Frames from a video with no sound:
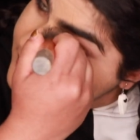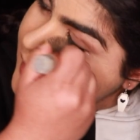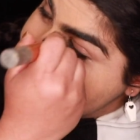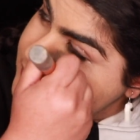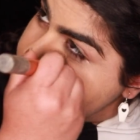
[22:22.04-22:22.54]

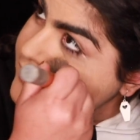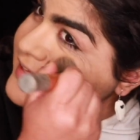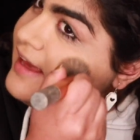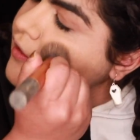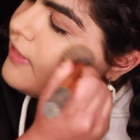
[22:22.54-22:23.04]
I had to go like
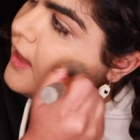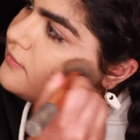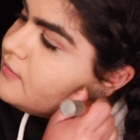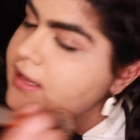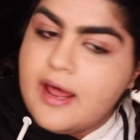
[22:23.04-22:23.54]
yell that.
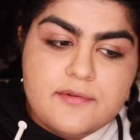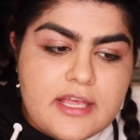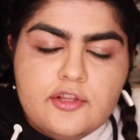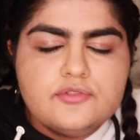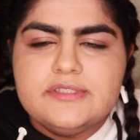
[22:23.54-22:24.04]
And I, I
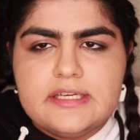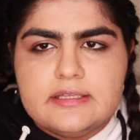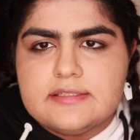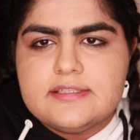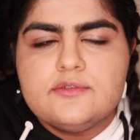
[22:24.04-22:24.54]
looked ridiculous because I